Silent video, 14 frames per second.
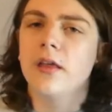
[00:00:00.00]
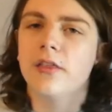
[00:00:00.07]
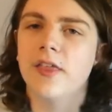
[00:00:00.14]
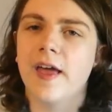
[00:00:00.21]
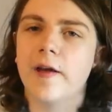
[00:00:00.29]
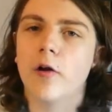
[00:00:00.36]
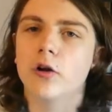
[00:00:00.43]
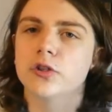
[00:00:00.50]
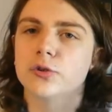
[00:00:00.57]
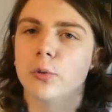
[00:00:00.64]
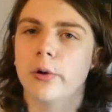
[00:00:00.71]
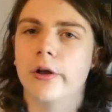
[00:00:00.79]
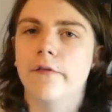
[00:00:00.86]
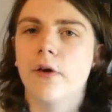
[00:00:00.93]
they are
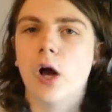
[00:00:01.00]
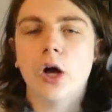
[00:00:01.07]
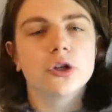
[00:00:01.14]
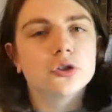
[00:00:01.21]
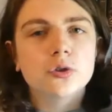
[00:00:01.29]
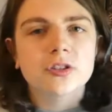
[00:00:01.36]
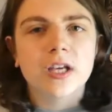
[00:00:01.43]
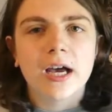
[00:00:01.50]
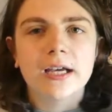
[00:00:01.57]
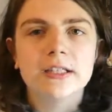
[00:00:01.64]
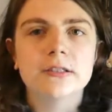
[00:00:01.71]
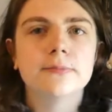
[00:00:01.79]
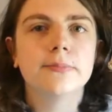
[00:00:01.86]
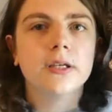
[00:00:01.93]
sort of
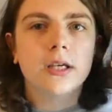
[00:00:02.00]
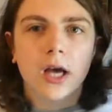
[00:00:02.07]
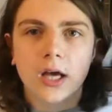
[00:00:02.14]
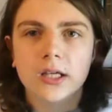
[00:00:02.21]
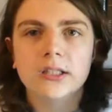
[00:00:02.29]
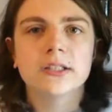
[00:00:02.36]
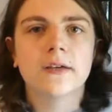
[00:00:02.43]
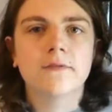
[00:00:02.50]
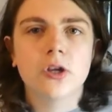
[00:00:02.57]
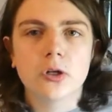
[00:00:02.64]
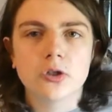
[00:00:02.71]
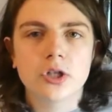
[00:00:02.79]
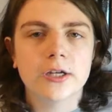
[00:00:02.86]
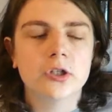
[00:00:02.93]
ostracized because of
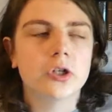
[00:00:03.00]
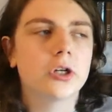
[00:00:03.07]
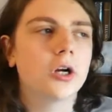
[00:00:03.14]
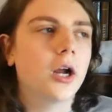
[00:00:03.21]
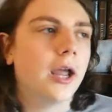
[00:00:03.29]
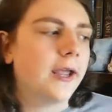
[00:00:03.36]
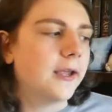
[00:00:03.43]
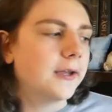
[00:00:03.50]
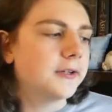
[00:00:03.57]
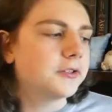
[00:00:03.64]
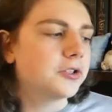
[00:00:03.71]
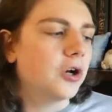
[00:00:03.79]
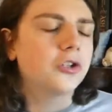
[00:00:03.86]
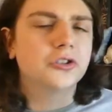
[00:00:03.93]
their gender,
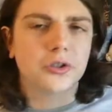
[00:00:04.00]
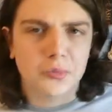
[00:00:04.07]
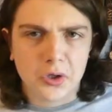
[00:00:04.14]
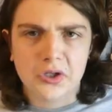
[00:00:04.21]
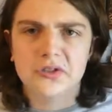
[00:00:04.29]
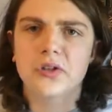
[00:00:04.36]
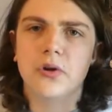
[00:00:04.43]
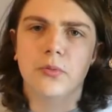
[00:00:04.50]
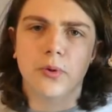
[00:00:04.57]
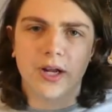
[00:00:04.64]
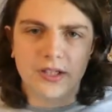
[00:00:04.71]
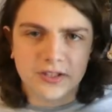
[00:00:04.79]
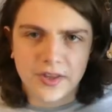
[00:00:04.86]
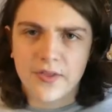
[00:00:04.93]
and also because of their
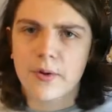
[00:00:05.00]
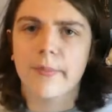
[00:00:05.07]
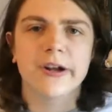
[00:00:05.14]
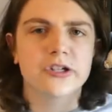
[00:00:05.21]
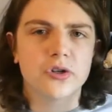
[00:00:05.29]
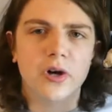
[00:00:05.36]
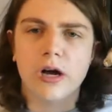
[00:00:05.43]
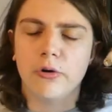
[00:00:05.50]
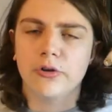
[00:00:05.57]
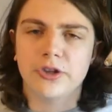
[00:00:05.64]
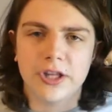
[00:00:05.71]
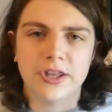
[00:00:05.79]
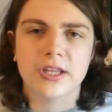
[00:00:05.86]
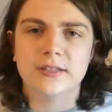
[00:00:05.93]
race and their mental
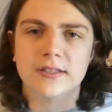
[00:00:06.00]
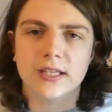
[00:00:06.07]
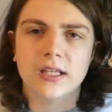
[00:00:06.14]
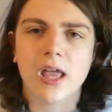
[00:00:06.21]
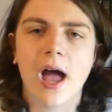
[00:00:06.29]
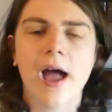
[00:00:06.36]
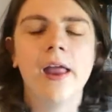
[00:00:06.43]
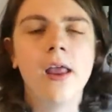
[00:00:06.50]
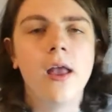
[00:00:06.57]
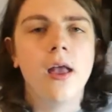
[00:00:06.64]
health and things like that,